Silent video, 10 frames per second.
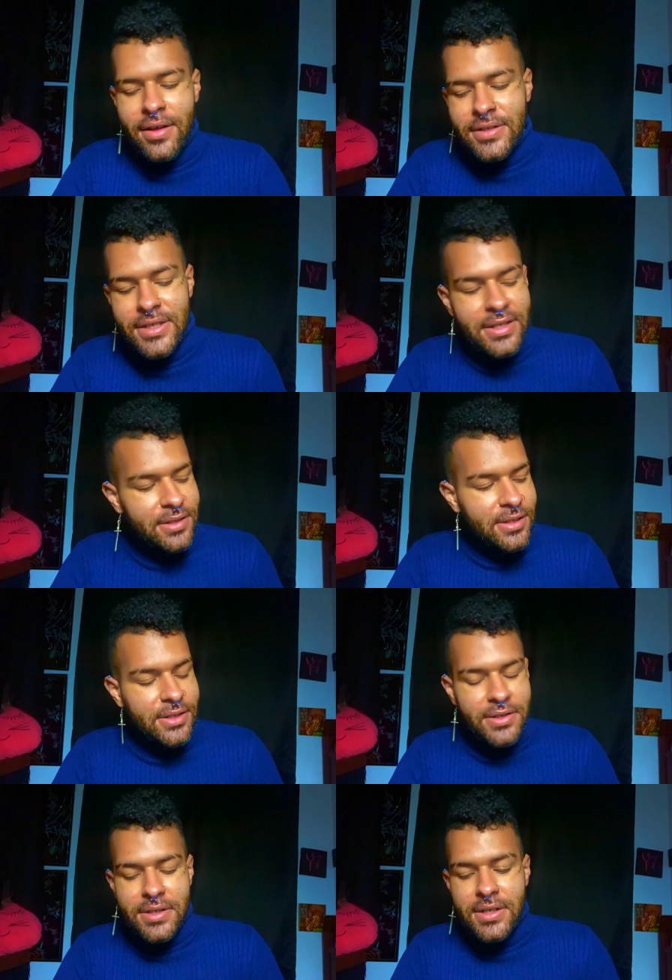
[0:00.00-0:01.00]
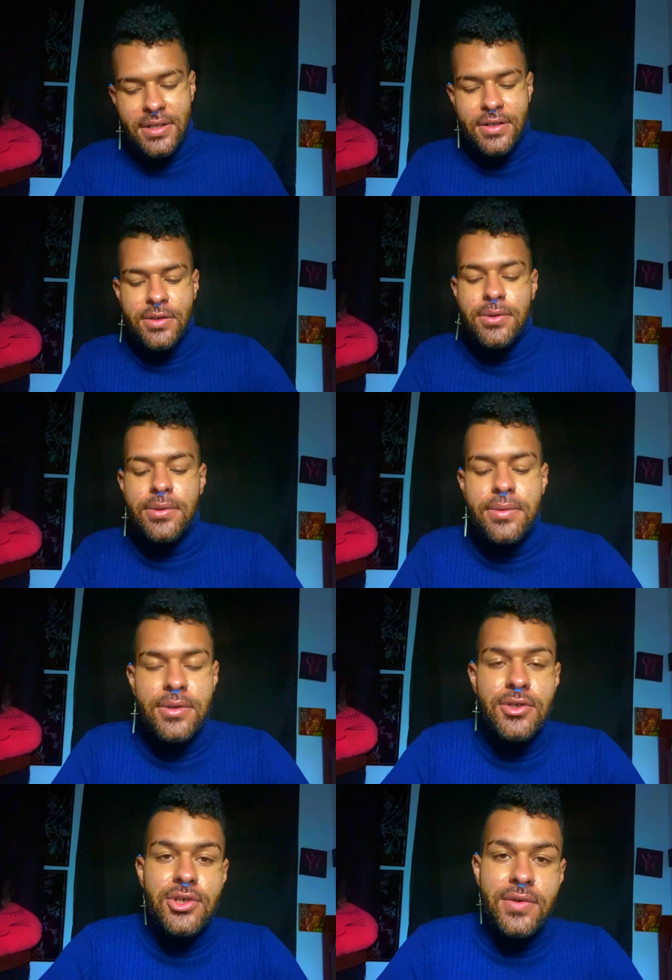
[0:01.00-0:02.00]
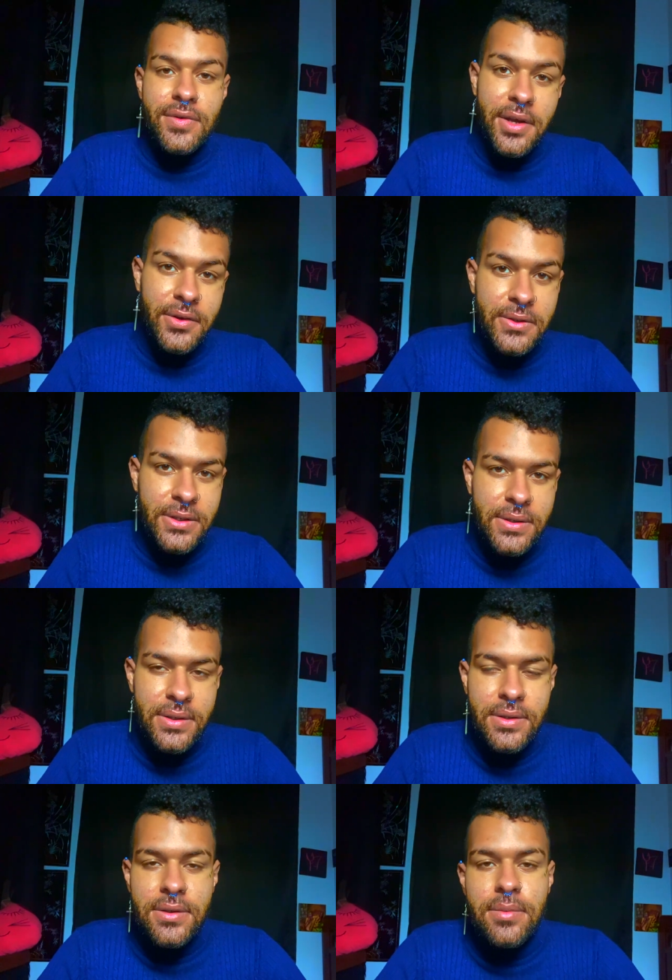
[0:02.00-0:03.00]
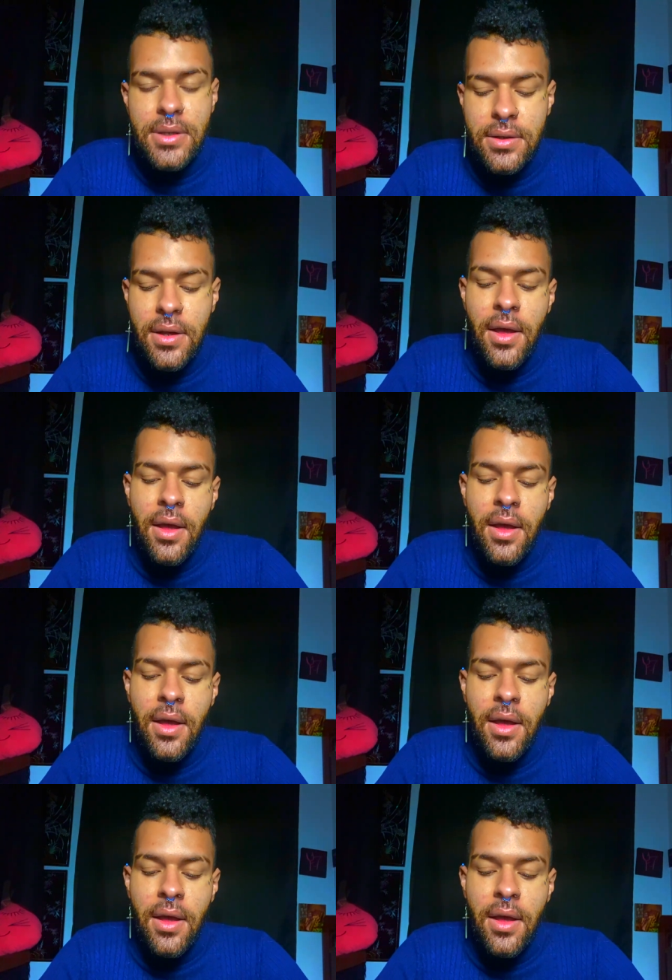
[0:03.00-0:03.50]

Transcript: let's get start getting into your general energies this week.